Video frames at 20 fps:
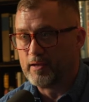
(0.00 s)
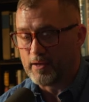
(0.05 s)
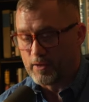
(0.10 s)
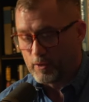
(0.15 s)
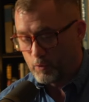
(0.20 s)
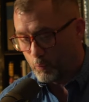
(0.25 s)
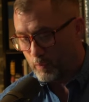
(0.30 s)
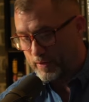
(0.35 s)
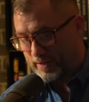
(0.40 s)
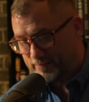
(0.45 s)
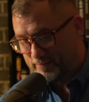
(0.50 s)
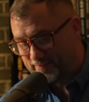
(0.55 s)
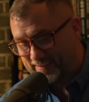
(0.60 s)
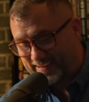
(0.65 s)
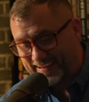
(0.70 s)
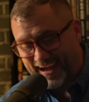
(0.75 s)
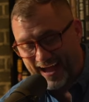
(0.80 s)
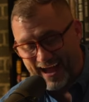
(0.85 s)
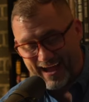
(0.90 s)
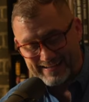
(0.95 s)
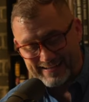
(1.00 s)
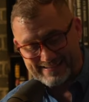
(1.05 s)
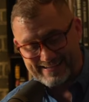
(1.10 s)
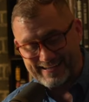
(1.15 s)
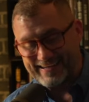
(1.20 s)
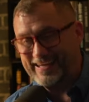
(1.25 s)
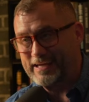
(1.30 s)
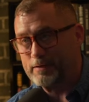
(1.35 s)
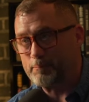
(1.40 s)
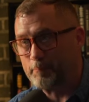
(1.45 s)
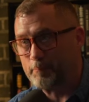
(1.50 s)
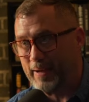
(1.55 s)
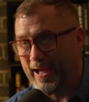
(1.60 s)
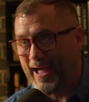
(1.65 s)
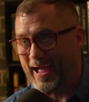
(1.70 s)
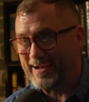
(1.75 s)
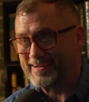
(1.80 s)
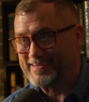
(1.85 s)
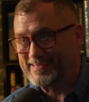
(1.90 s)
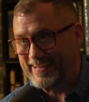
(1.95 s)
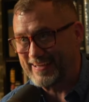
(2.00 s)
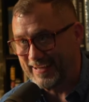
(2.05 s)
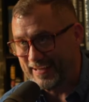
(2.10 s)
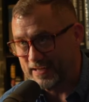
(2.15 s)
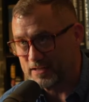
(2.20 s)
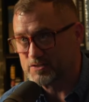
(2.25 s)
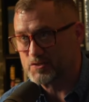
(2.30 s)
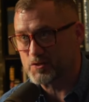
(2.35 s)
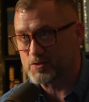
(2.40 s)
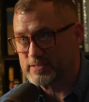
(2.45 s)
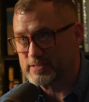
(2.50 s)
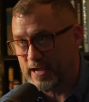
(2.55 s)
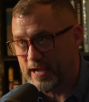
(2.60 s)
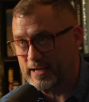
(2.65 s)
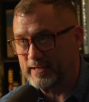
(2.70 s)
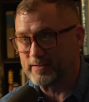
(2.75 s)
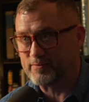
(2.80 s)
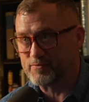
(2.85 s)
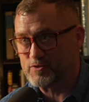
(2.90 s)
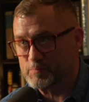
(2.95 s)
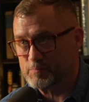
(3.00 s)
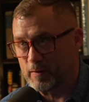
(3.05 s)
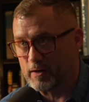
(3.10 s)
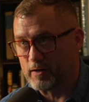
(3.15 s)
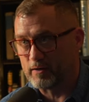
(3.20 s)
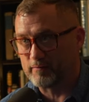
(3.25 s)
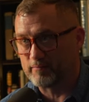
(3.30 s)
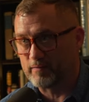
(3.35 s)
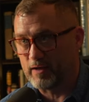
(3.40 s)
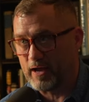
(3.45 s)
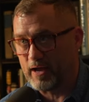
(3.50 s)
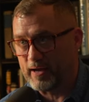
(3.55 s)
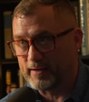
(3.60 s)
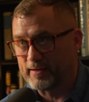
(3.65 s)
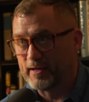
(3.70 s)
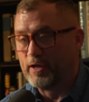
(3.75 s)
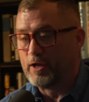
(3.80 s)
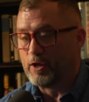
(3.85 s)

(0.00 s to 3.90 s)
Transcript: We have got to get back to entertaining the Spirit of God.